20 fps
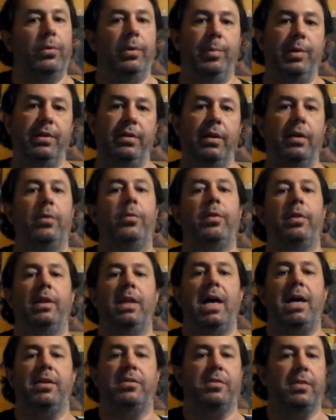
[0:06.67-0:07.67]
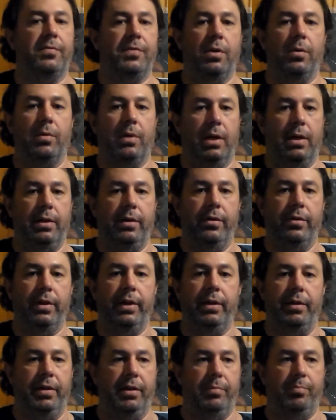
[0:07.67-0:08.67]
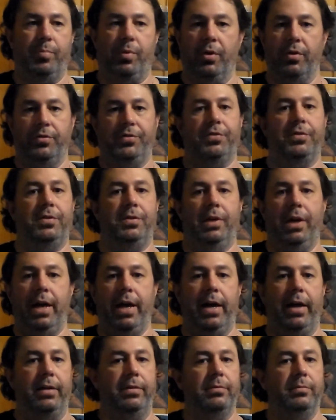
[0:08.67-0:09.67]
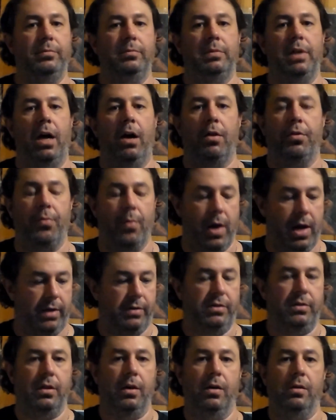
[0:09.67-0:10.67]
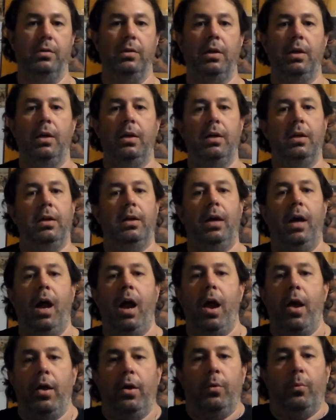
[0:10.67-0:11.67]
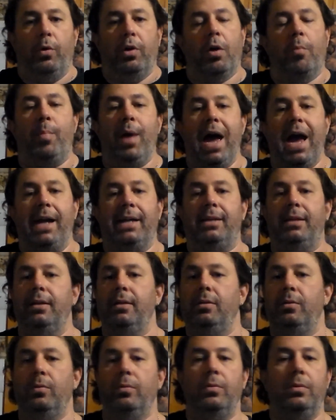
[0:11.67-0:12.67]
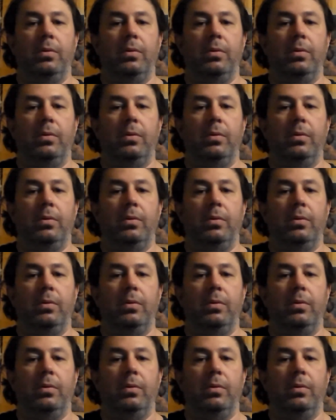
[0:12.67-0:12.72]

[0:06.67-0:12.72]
We've been dealing with a lot of stuff going on here lately, personal and health-wise. So we are back.